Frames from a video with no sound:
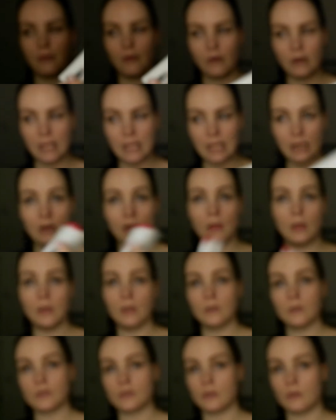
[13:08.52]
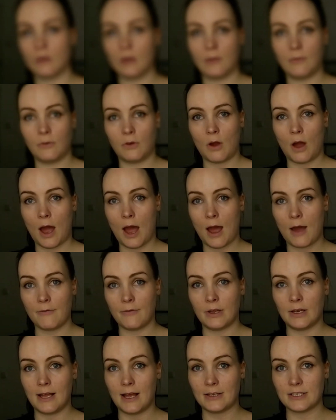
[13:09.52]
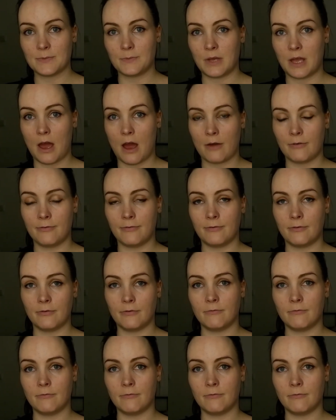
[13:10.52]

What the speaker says: 30, so if you have an SPF